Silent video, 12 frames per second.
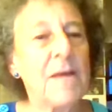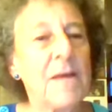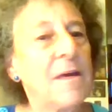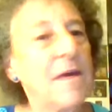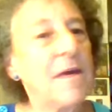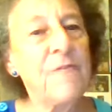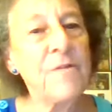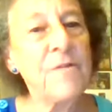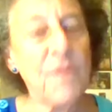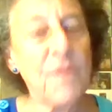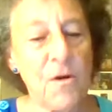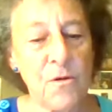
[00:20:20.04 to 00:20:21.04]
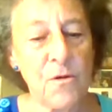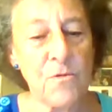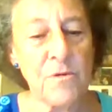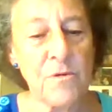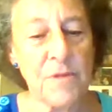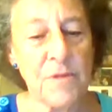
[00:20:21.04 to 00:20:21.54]
Even though
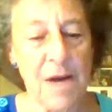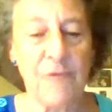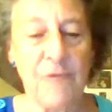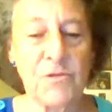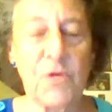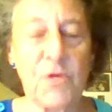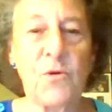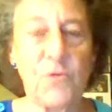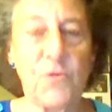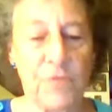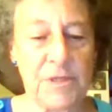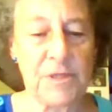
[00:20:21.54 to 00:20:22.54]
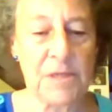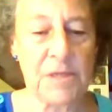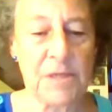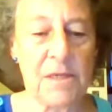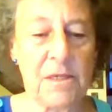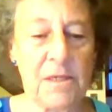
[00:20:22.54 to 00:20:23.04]
the household
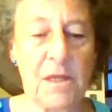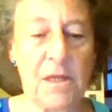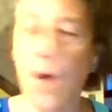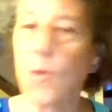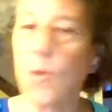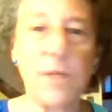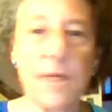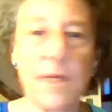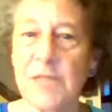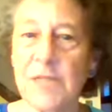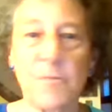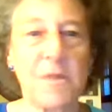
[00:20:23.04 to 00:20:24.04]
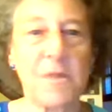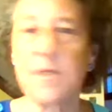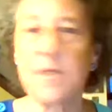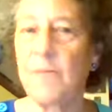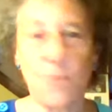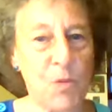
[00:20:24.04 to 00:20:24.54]
recycle only gets picked
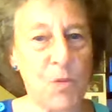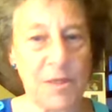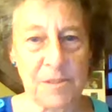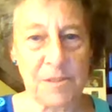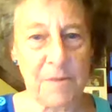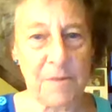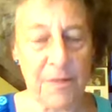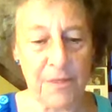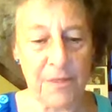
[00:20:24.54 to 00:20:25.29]
up twice a month,